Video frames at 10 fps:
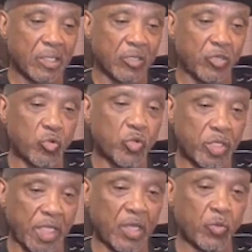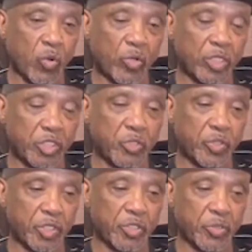do what they wanted you to
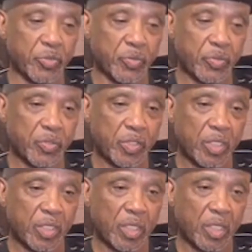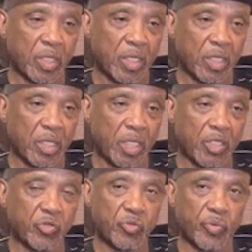do, then
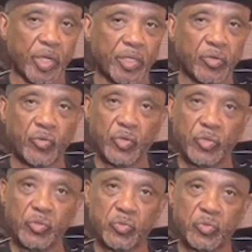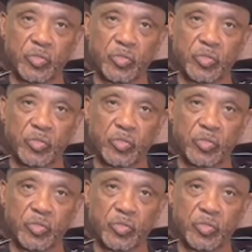you was breaking the rules.